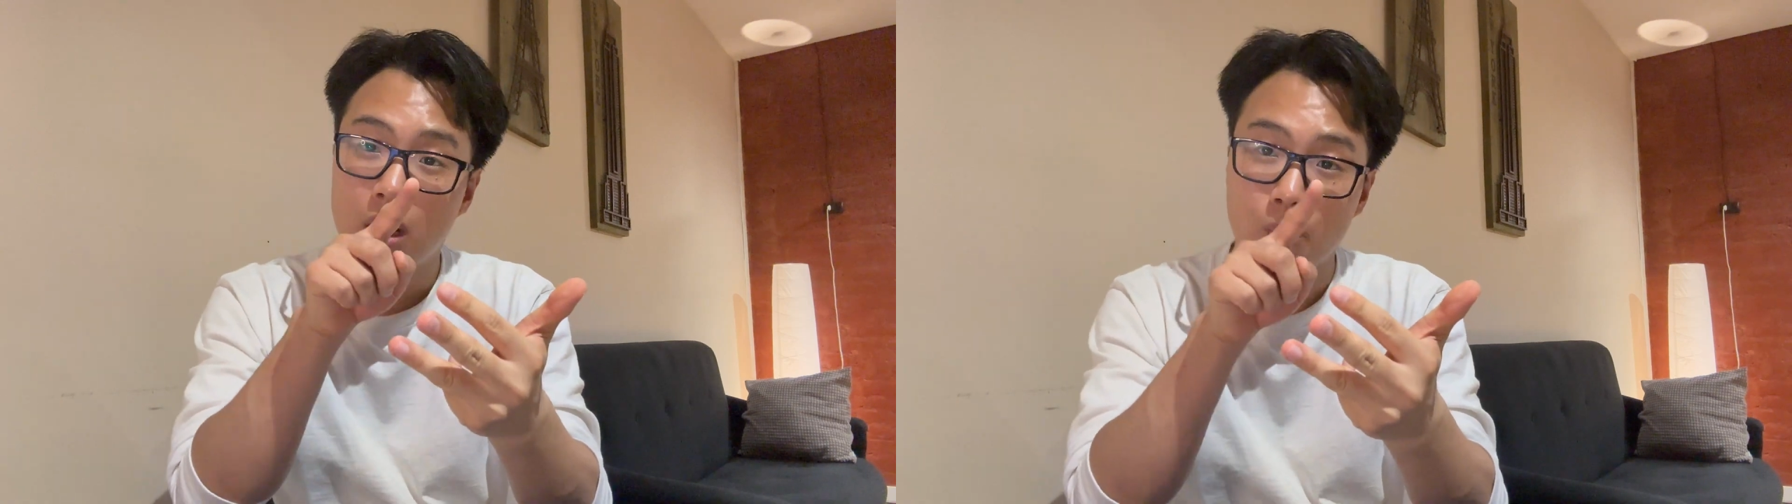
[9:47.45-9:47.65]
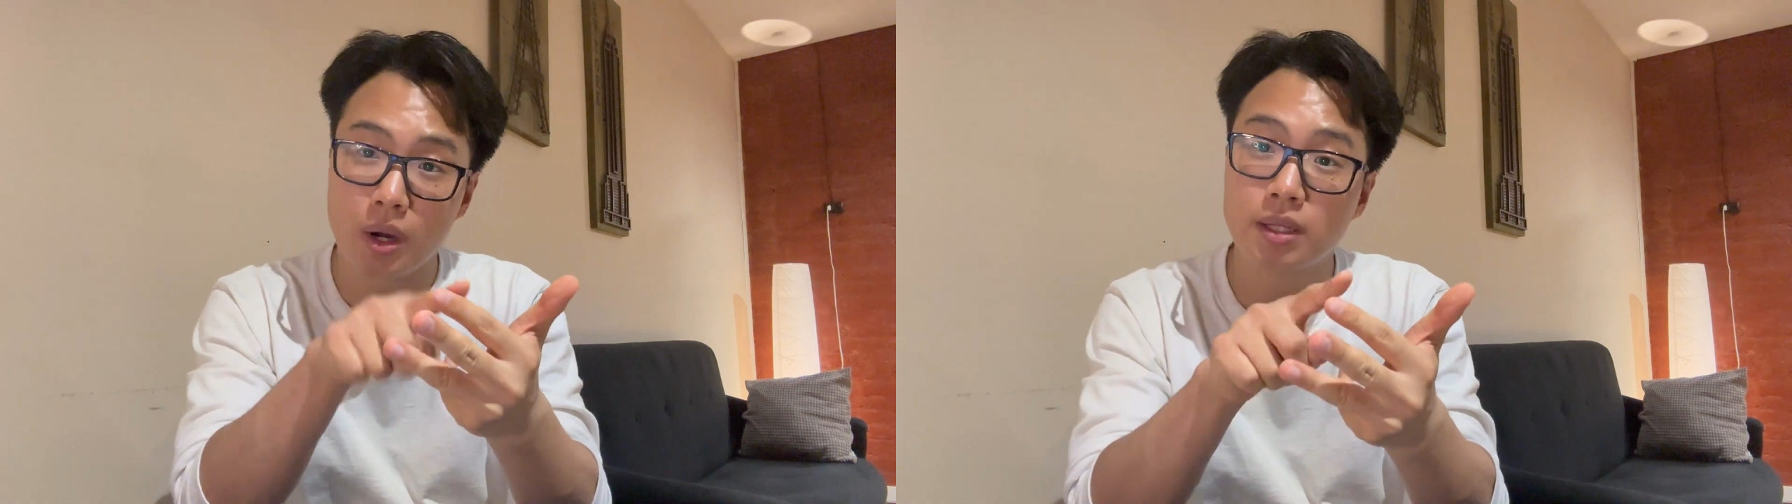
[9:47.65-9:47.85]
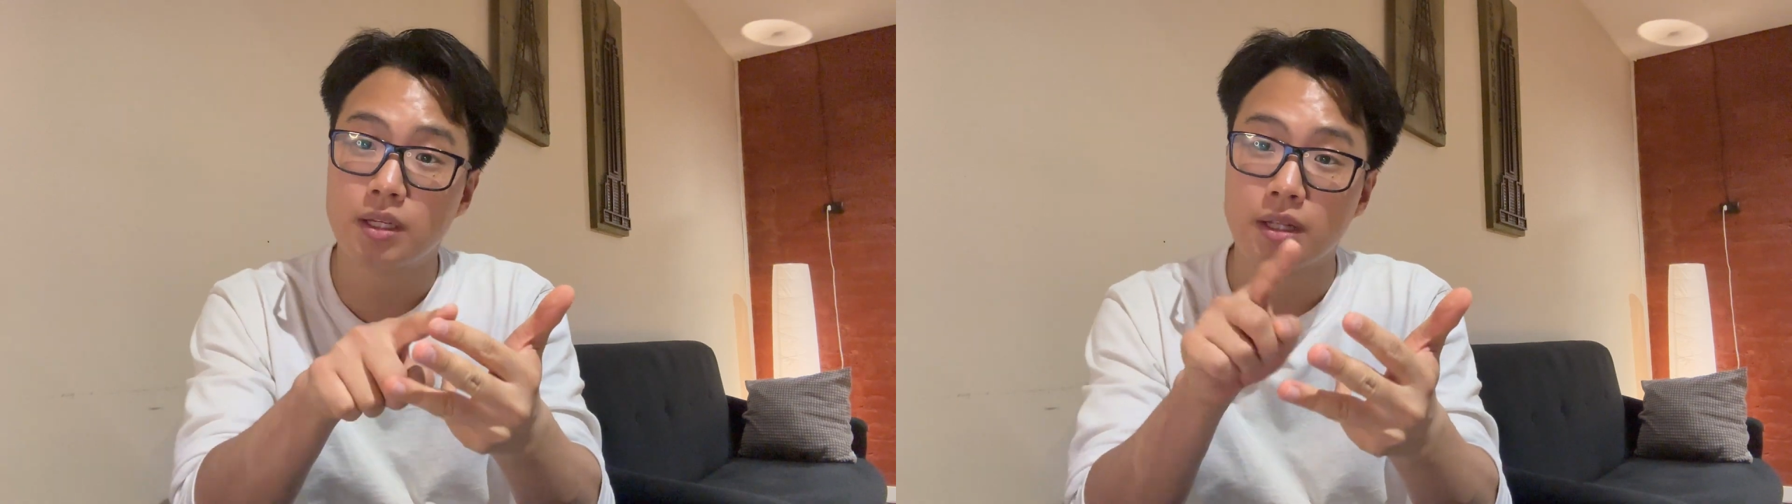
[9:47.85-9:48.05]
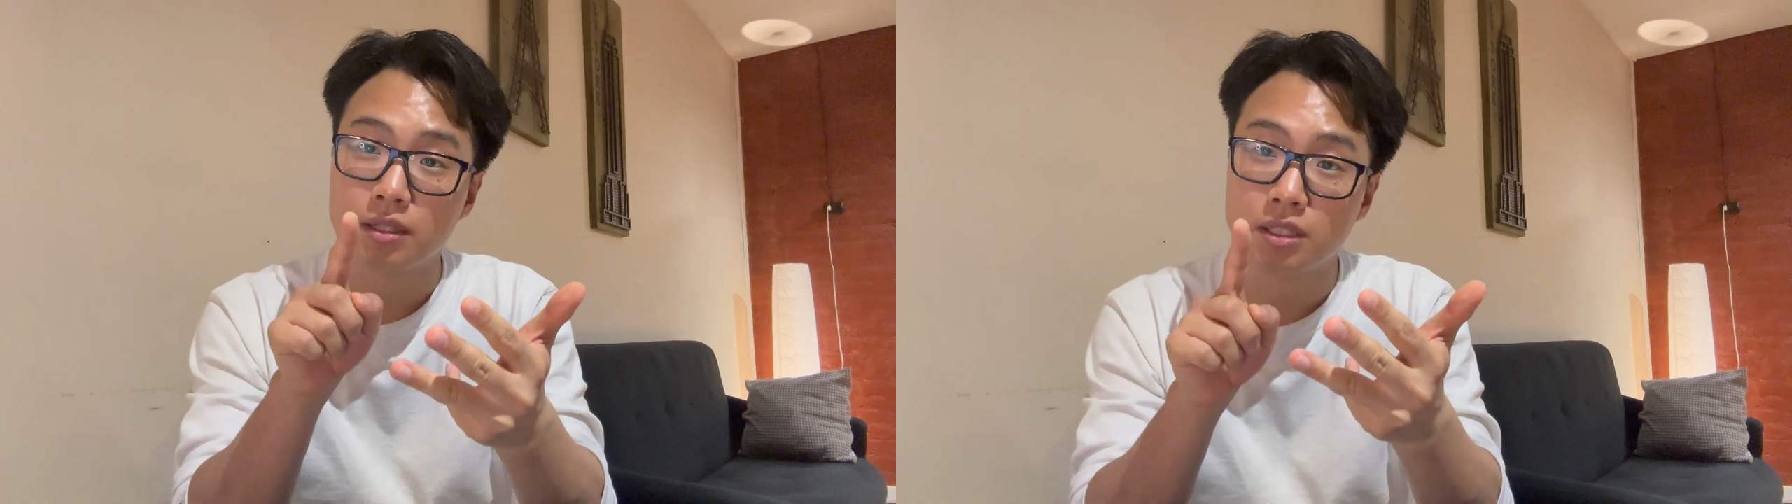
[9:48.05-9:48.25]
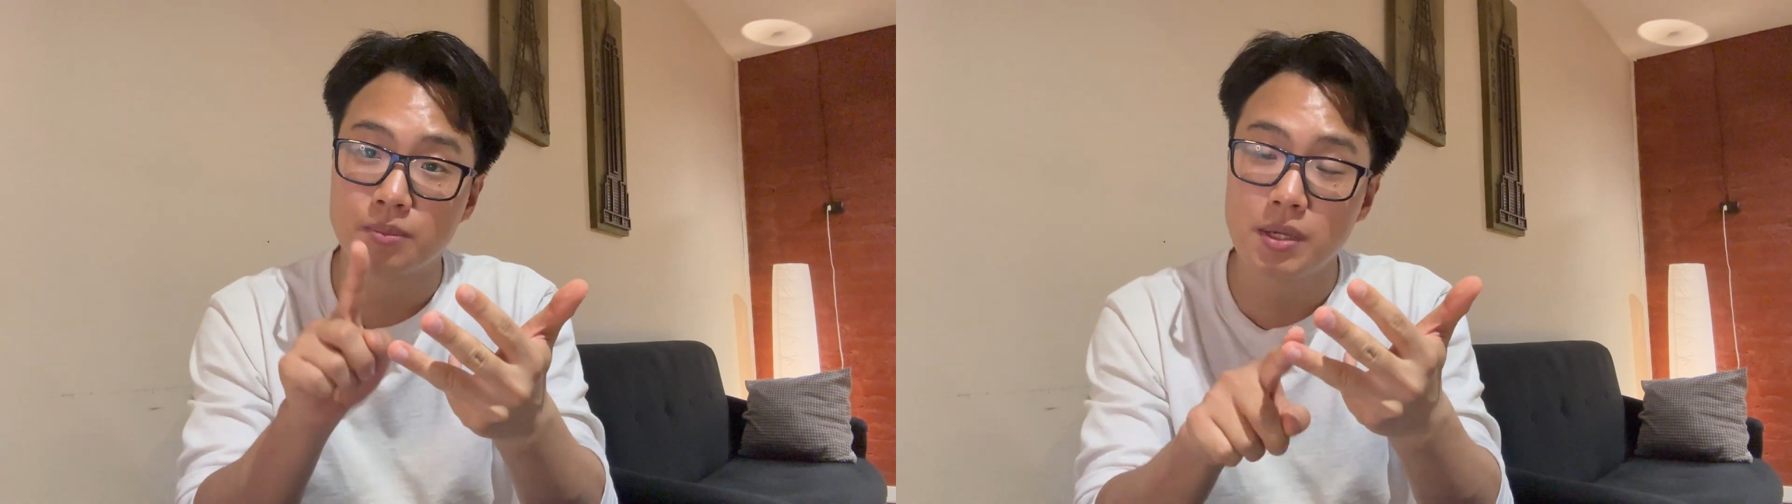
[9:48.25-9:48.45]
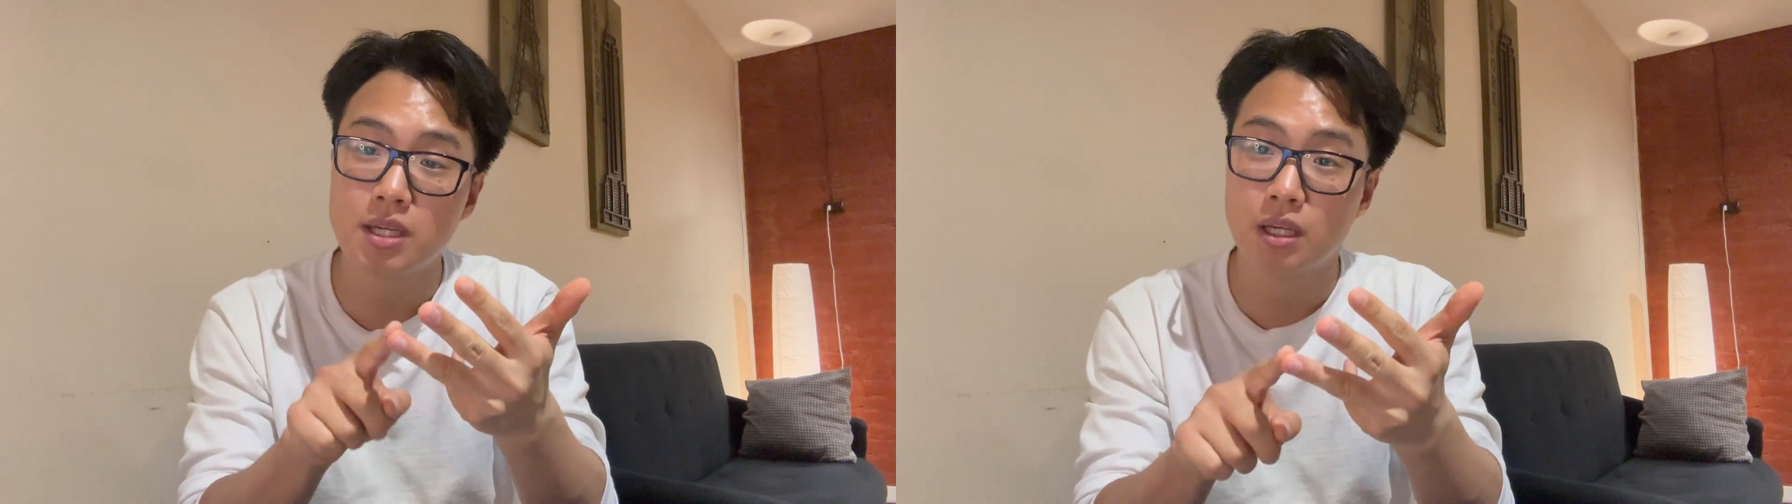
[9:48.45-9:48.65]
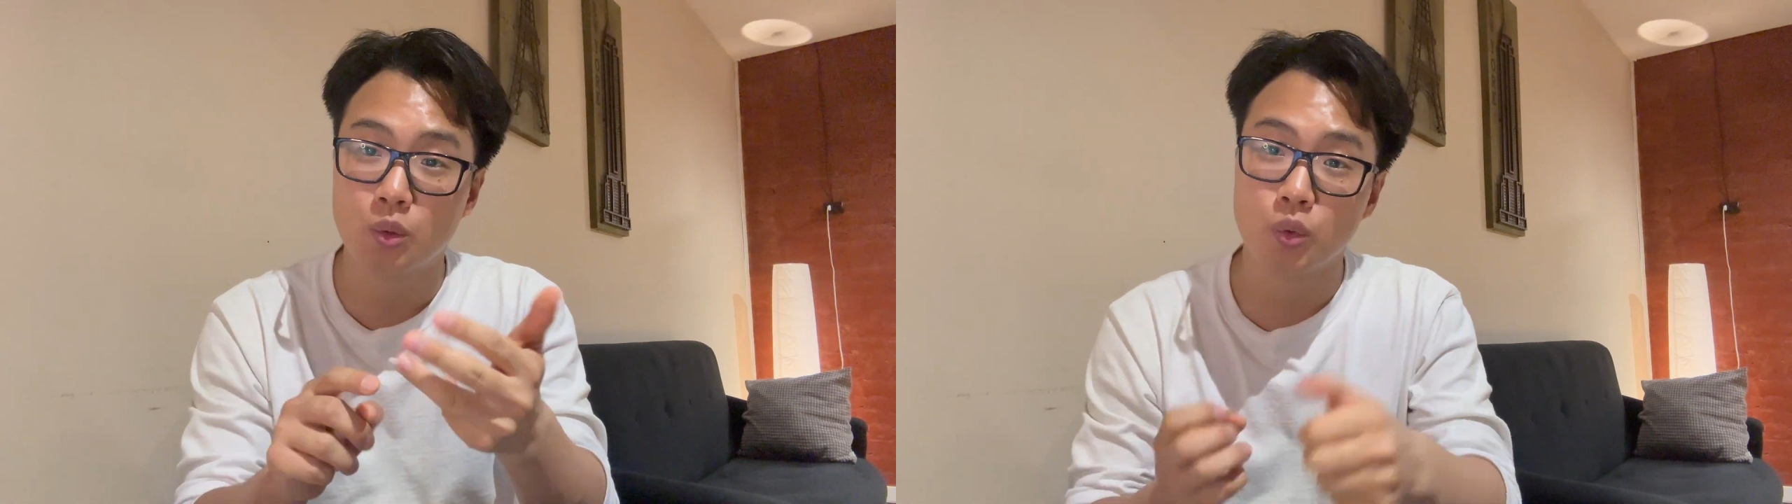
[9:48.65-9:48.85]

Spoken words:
writing and speaking,